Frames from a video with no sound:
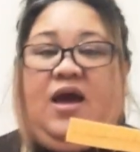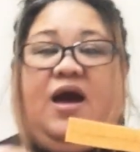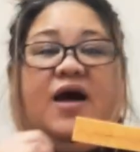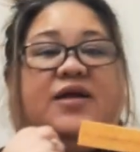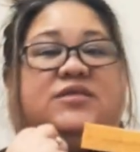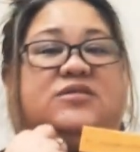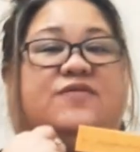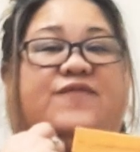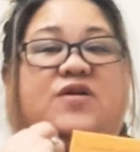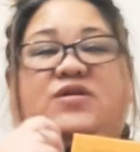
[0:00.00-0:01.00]
and
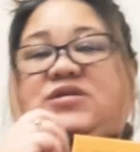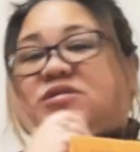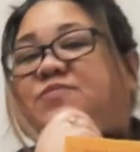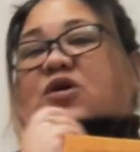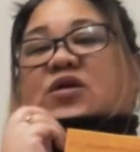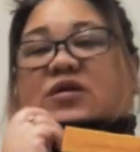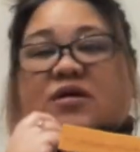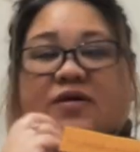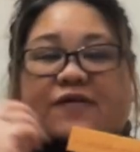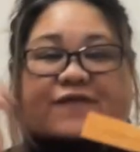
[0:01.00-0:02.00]
they're very small
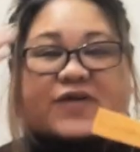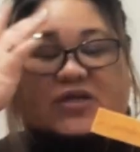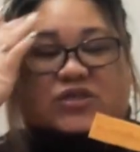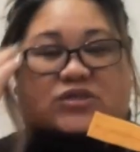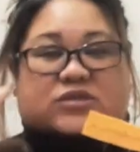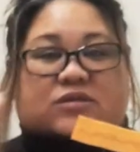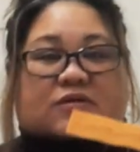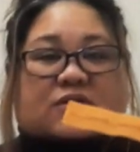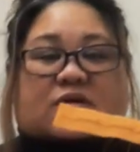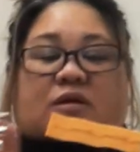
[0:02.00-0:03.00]
fish,
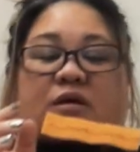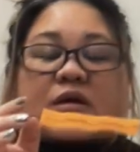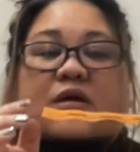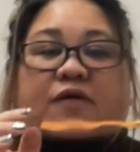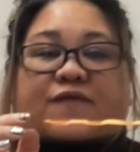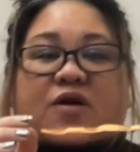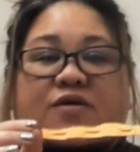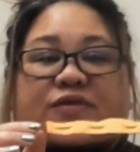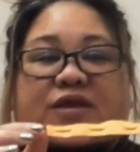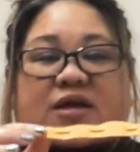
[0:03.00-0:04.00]

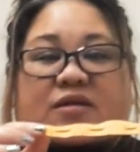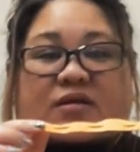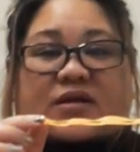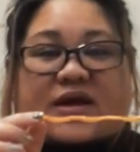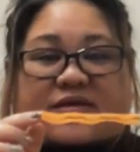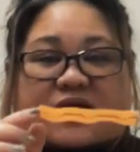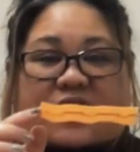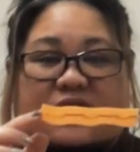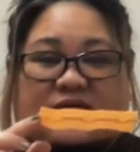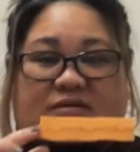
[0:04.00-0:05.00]
very thin, like
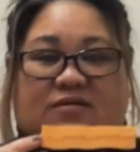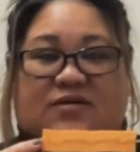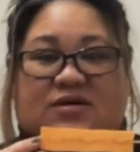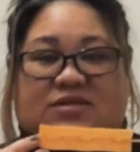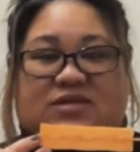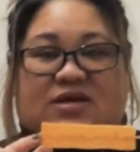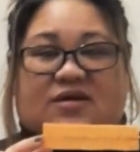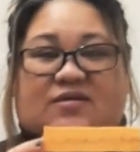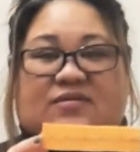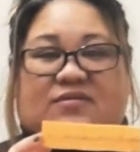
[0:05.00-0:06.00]
that. You see
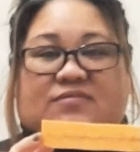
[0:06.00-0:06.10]
it?